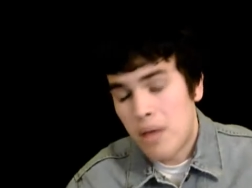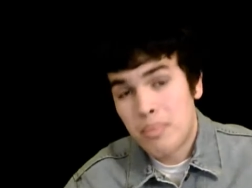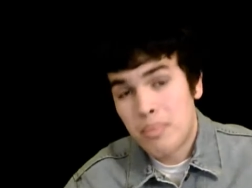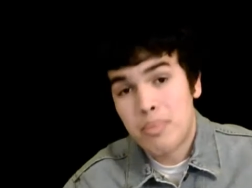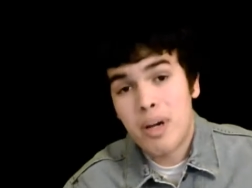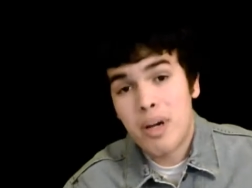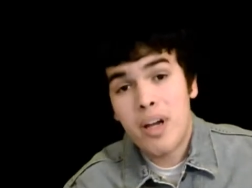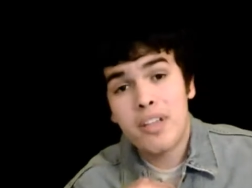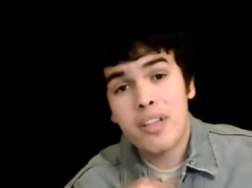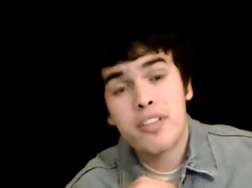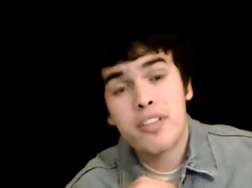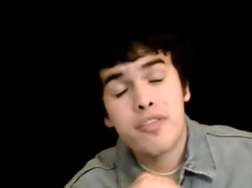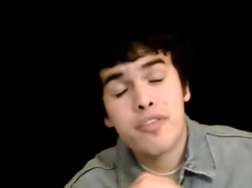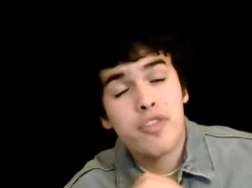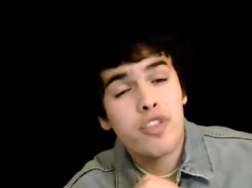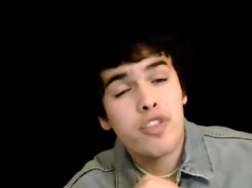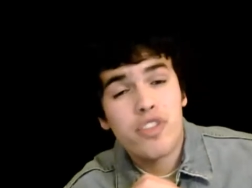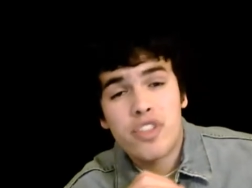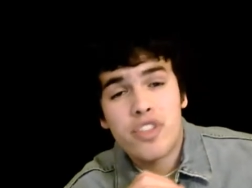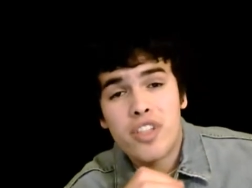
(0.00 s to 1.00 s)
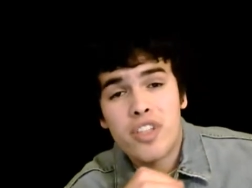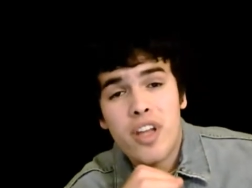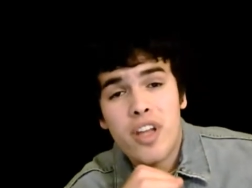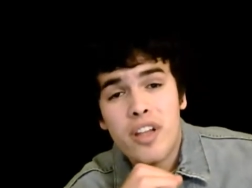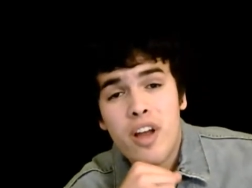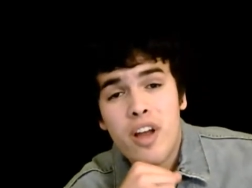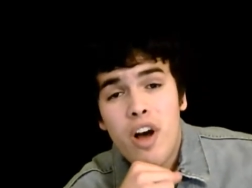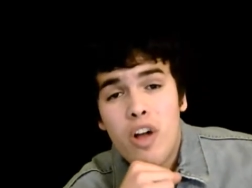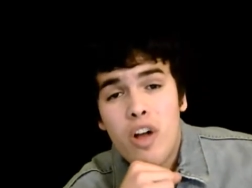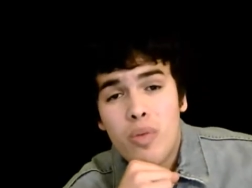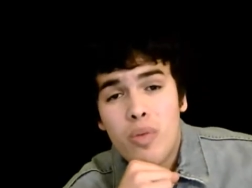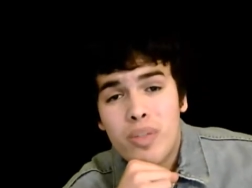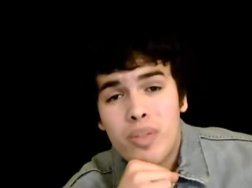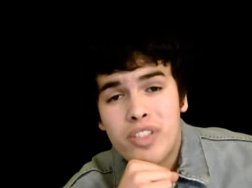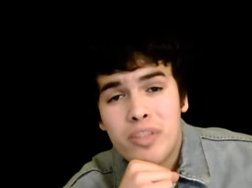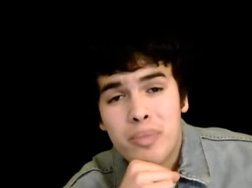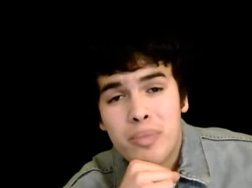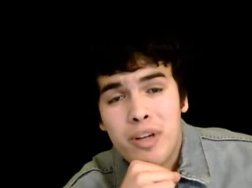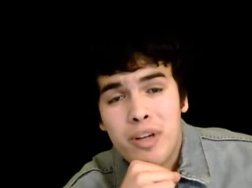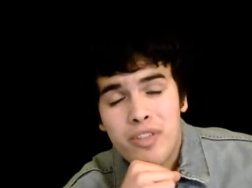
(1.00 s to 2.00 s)
But the future is not
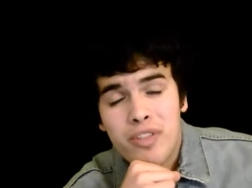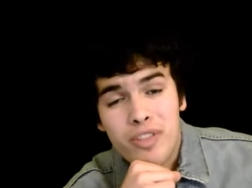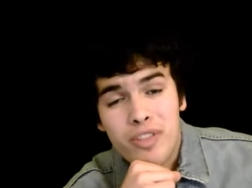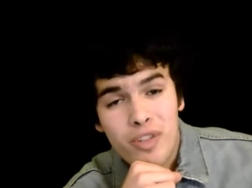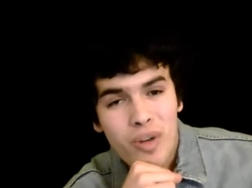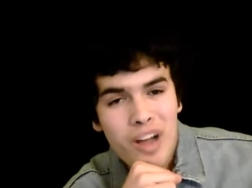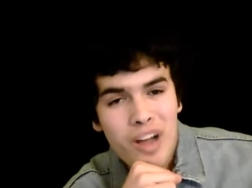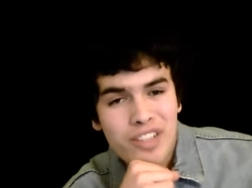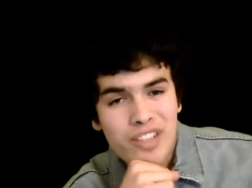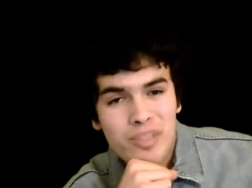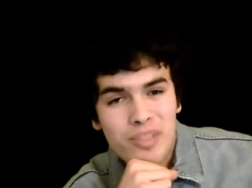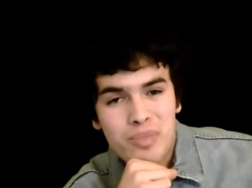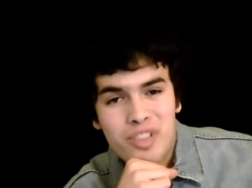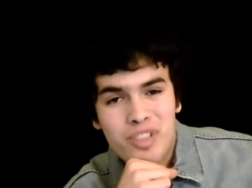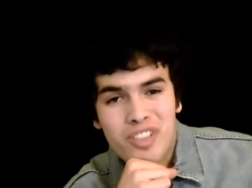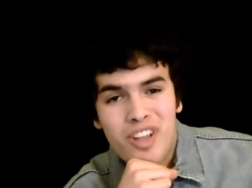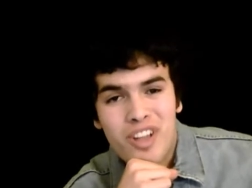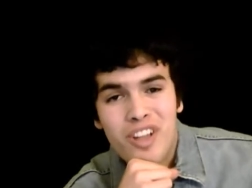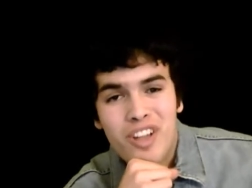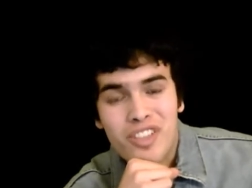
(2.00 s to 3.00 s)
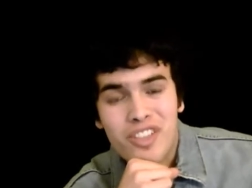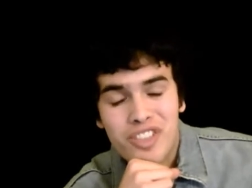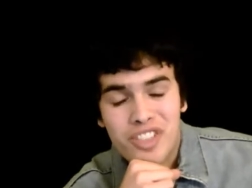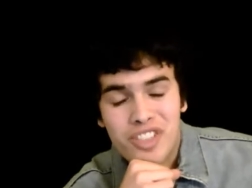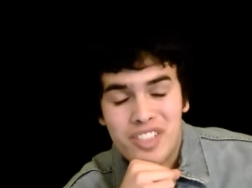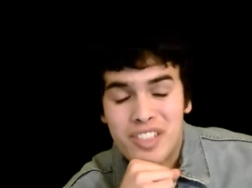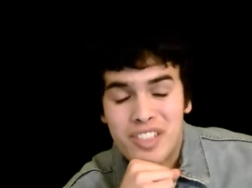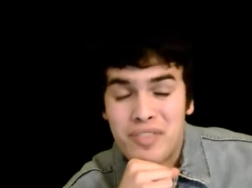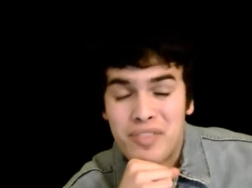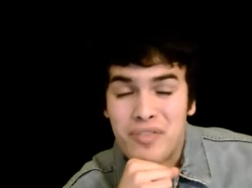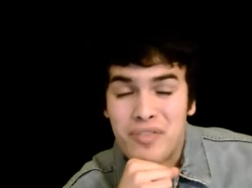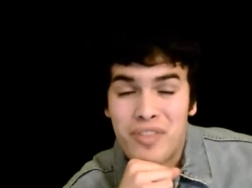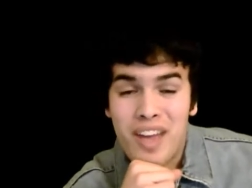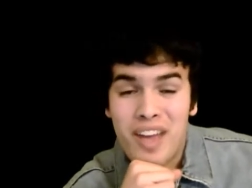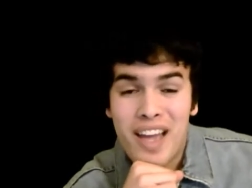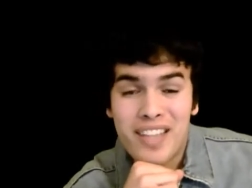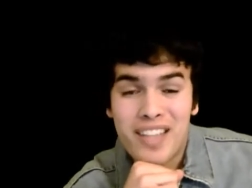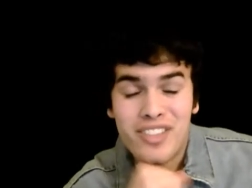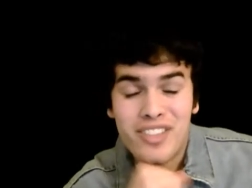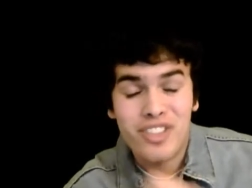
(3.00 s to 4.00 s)
always about new awesome technologies. In
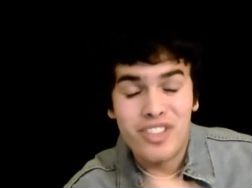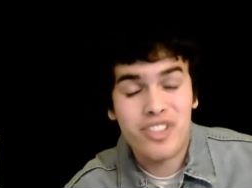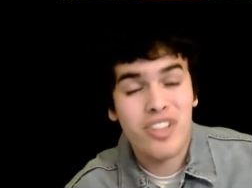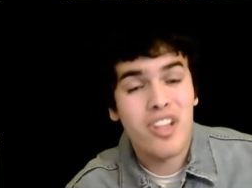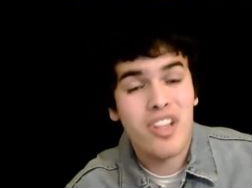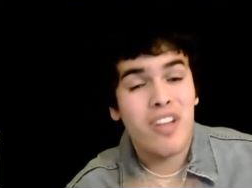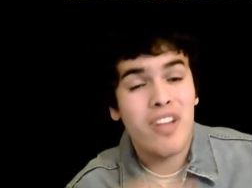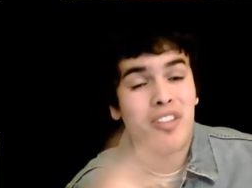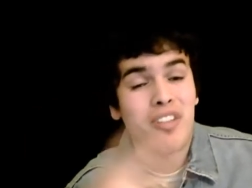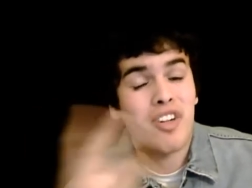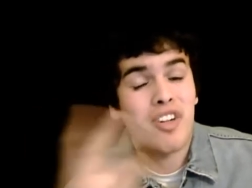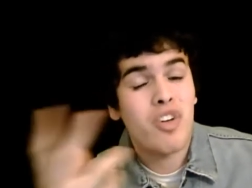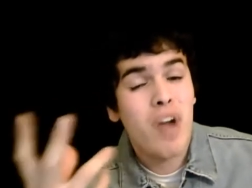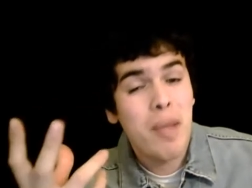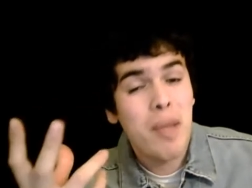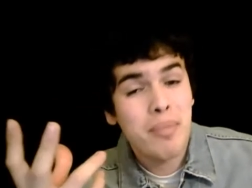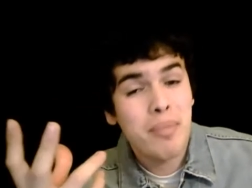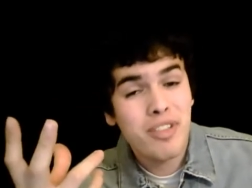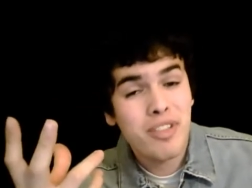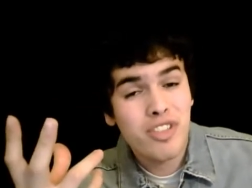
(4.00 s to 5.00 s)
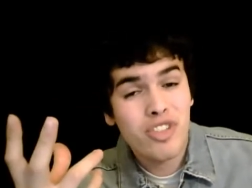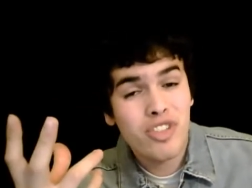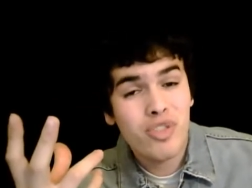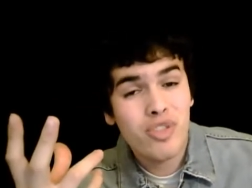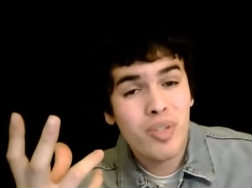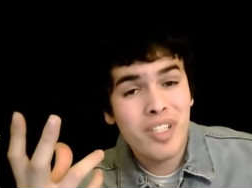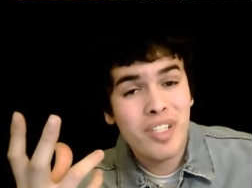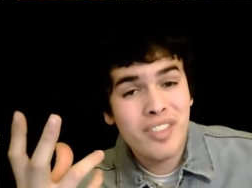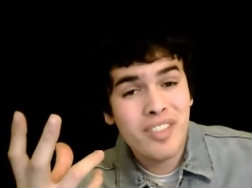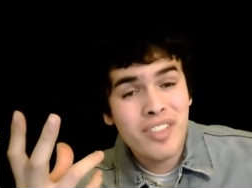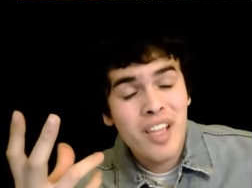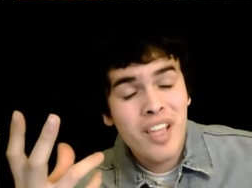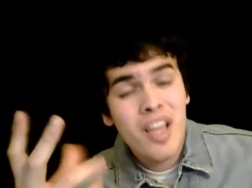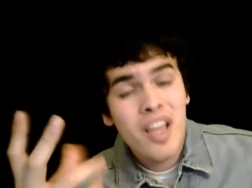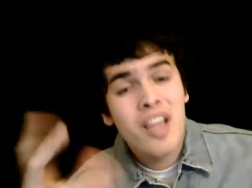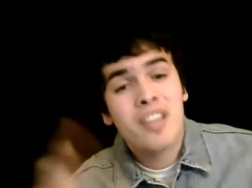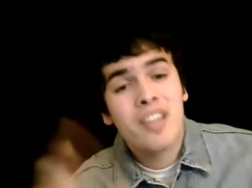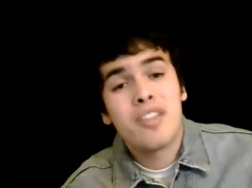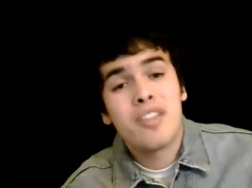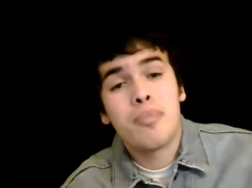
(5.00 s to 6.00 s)
fact, there's a lot of crime in the streets,
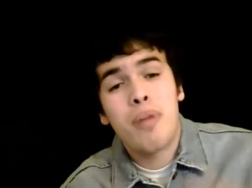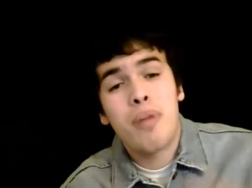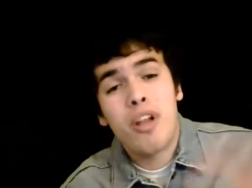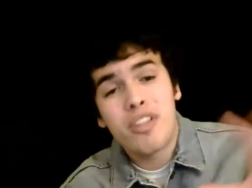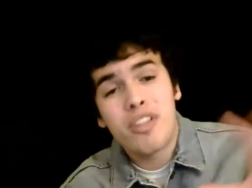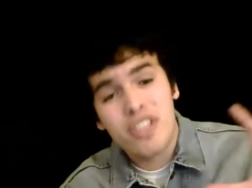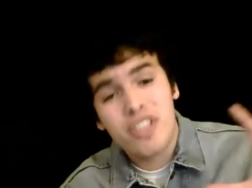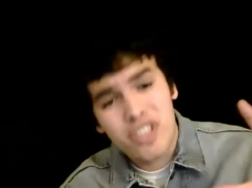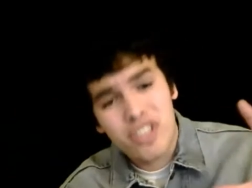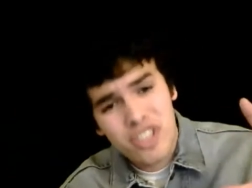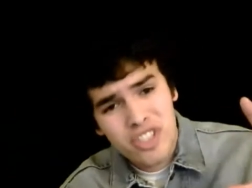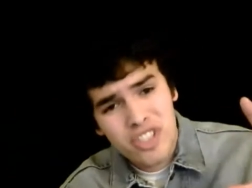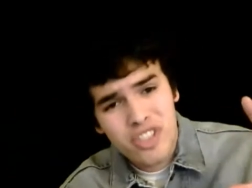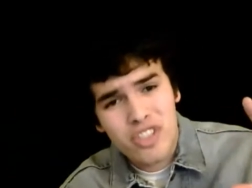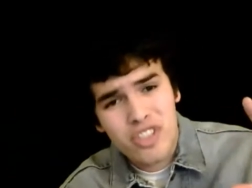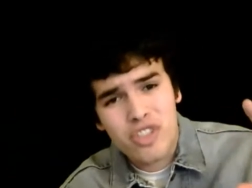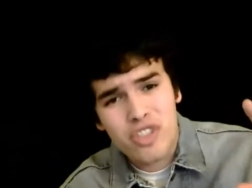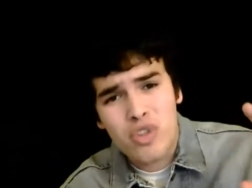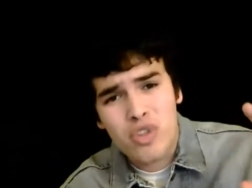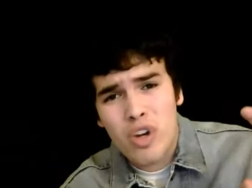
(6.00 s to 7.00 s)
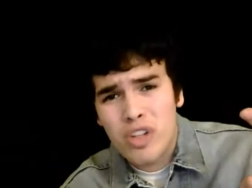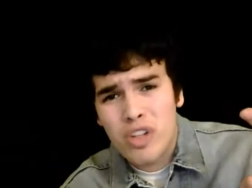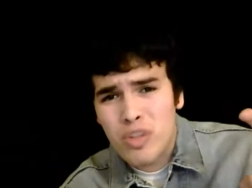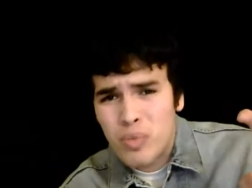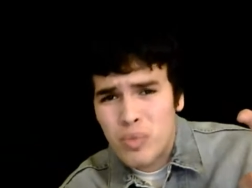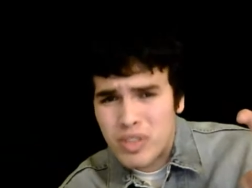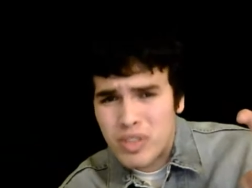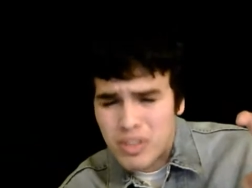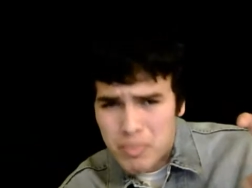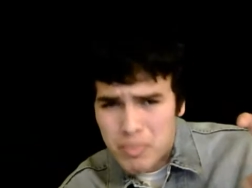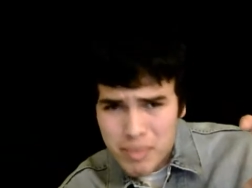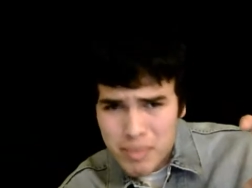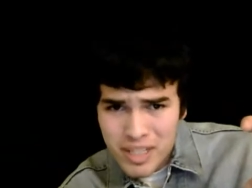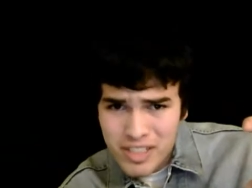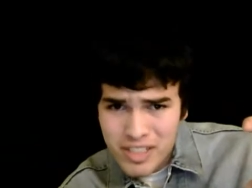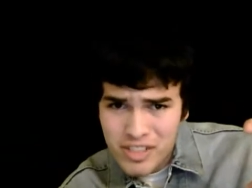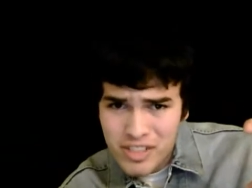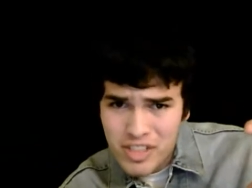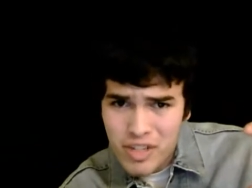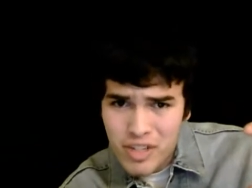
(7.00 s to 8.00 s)
the politicians are struggling with the
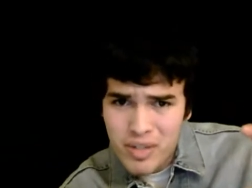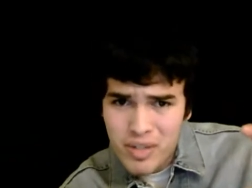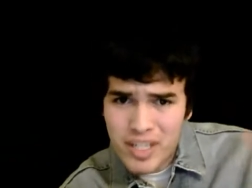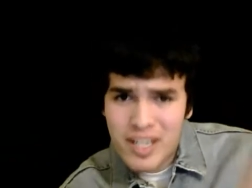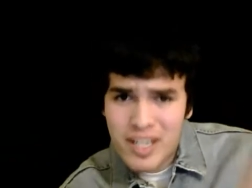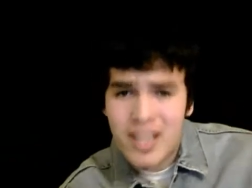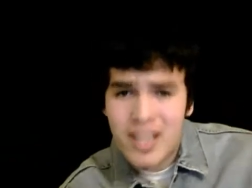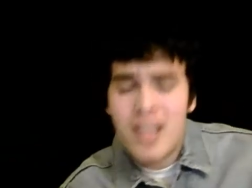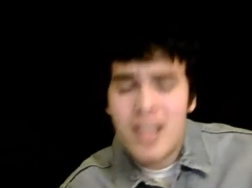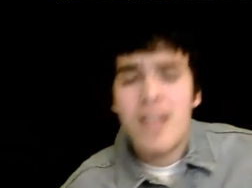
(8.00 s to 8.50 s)
military,